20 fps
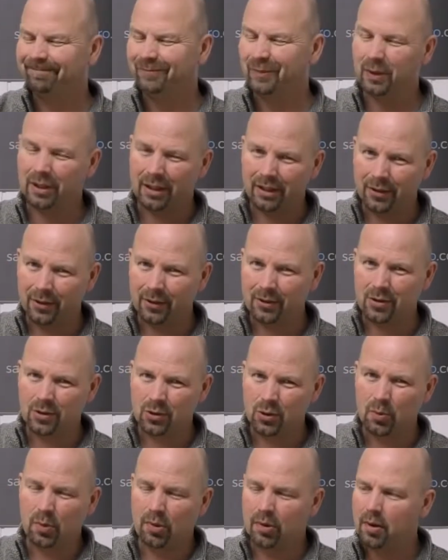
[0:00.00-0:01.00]
They're not
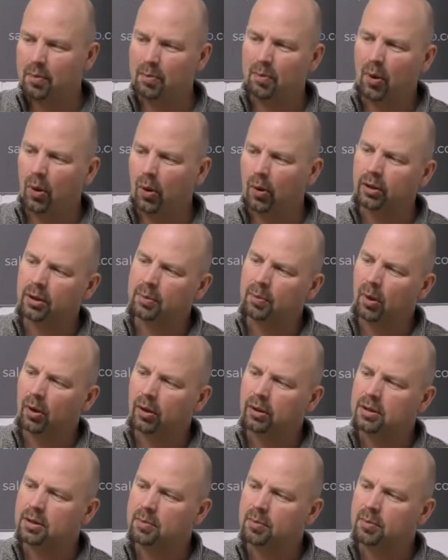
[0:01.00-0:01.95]
super important points,